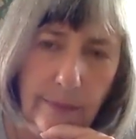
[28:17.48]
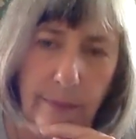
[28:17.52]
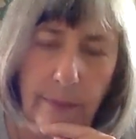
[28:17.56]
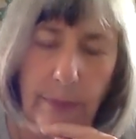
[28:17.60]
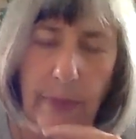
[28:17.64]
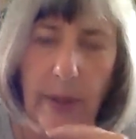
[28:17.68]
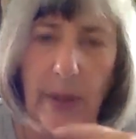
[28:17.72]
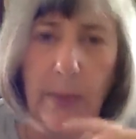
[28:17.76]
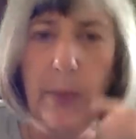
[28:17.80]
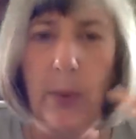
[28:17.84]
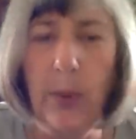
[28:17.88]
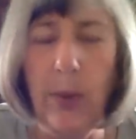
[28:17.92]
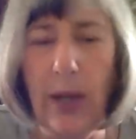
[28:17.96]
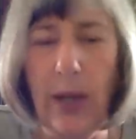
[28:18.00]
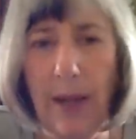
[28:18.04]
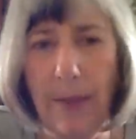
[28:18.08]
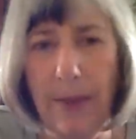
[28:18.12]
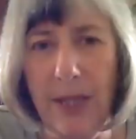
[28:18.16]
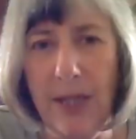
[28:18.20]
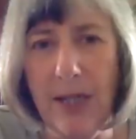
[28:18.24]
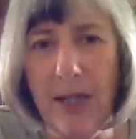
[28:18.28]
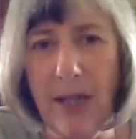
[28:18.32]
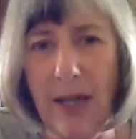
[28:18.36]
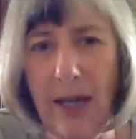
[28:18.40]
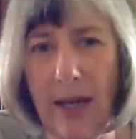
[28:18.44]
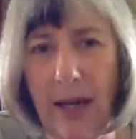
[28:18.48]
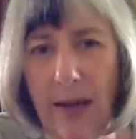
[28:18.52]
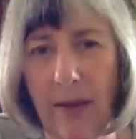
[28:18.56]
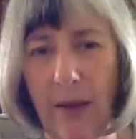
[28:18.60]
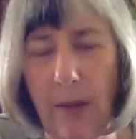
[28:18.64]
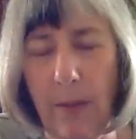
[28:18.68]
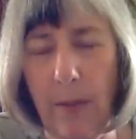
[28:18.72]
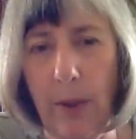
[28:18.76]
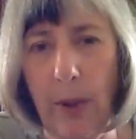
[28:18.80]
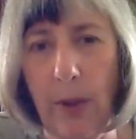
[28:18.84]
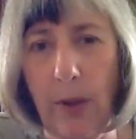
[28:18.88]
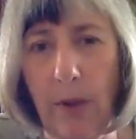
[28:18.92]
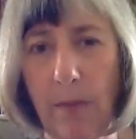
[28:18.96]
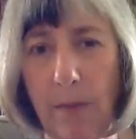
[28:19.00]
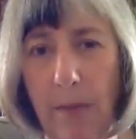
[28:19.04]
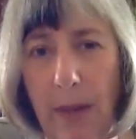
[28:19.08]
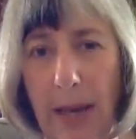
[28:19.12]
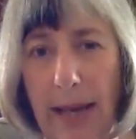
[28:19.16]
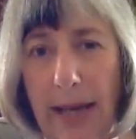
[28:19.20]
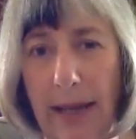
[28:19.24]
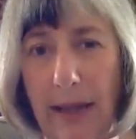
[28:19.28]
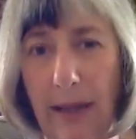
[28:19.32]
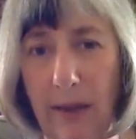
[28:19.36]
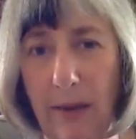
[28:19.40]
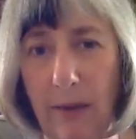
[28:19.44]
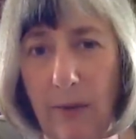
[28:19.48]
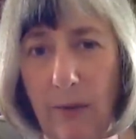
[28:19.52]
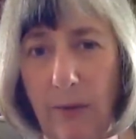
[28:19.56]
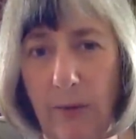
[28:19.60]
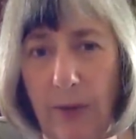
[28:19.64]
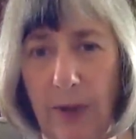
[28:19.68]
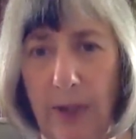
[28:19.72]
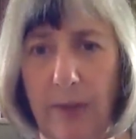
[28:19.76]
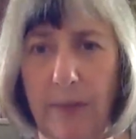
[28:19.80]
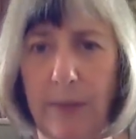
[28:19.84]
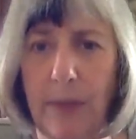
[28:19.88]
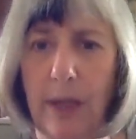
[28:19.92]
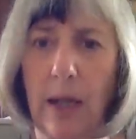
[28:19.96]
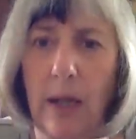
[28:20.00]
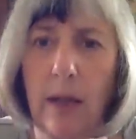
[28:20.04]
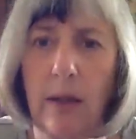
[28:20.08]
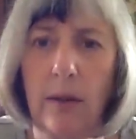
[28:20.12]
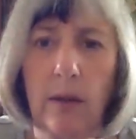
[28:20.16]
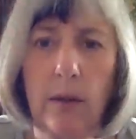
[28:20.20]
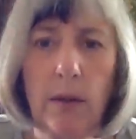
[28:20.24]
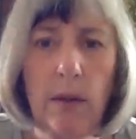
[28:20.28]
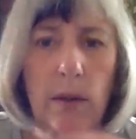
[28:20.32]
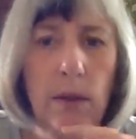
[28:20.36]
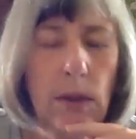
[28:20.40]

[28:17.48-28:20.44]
People coming together, both male and female.